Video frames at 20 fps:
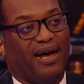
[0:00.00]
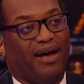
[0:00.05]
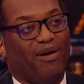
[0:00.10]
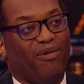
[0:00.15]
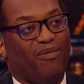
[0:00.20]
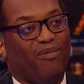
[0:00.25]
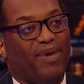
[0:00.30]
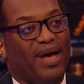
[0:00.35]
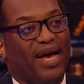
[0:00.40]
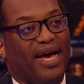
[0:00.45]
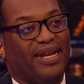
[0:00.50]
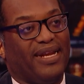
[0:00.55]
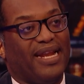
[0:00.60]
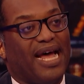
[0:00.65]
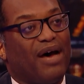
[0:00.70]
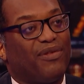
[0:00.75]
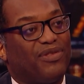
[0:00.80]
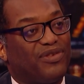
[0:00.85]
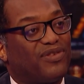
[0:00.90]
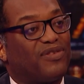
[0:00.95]
And
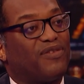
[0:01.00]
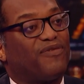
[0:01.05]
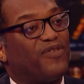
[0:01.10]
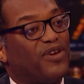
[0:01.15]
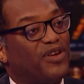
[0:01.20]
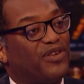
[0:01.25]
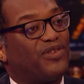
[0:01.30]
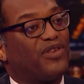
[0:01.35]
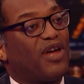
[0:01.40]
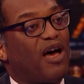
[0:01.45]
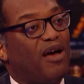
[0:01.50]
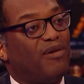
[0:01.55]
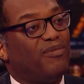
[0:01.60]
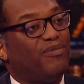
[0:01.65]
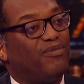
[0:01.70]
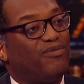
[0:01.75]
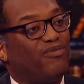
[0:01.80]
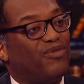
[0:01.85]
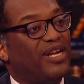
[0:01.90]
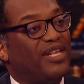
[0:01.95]
now this is the first
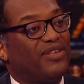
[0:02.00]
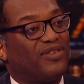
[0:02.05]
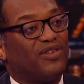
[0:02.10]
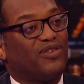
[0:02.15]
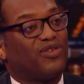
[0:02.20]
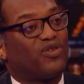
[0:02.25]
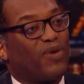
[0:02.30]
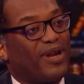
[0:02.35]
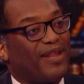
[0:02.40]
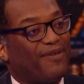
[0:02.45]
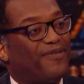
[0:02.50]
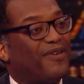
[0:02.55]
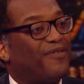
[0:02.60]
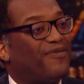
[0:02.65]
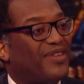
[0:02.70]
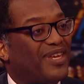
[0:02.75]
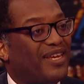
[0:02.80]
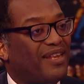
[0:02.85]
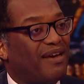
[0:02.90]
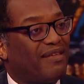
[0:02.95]
time, really, since
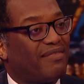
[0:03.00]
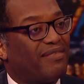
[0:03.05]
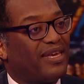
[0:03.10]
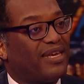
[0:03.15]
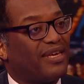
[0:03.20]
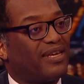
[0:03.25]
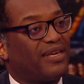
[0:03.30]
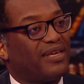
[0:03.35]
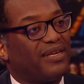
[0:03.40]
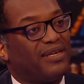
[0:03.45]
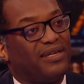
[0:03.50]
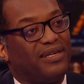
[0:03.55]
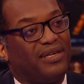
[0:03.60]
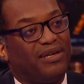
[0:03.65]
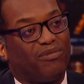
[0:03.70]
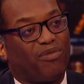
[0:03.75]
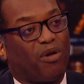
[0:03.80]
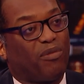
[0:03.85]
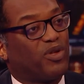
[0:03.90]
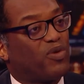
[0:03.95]
2015, I think,
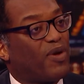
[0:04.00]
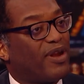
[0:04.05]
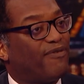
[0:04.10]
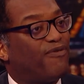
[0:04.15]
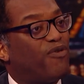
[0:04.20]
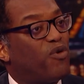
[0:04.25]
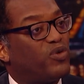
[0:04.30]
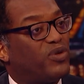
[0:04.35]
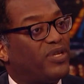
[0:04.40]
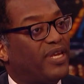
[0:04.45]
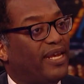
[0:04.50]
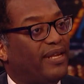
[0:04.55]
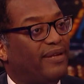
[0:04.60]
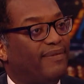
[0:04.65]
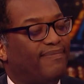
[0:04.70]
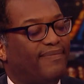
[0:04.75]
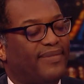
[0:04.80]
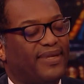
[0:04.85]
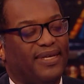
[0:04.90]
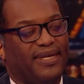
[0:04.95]
probably 2014,
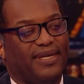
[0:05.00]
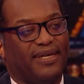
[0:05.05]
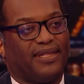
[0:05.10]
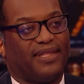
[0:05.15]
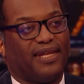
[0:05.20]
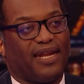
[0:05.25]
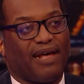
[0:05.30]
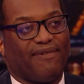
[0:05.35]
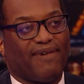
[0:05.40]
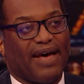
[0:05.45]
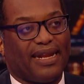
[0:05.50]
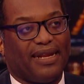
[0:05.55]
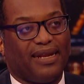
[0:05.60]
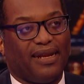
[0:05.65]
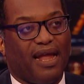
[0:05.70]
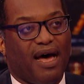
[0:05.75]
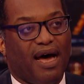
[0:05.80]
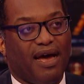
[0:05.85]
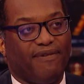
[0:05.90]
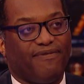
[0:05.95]
that I've had a
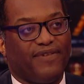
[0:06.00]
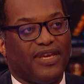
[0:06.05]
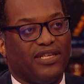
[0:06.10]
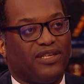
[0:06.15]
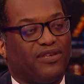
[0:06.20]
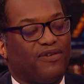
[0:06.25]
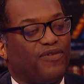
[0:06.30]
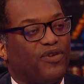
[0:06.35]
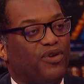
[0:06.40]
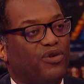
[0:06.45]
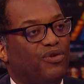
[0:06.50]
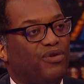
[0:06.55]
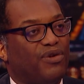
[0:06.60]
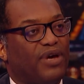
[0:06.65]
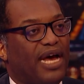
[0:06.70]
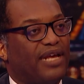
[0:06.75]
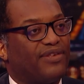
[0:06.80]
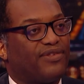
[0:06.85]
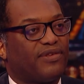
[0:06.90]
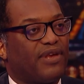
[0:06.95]
live interview
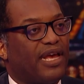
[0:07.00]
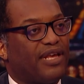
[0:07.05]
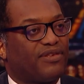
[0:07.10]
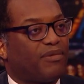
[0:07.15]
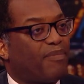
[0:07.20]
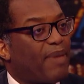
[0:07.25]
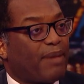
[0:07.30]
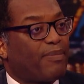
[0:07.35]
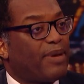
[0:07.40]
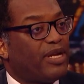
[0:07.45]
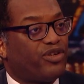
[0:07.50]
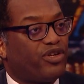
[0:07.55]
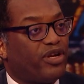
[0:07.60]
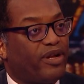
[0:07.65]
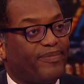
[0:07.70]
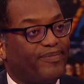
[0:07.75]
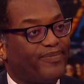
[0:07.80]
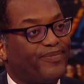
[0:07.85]
as a backbencher.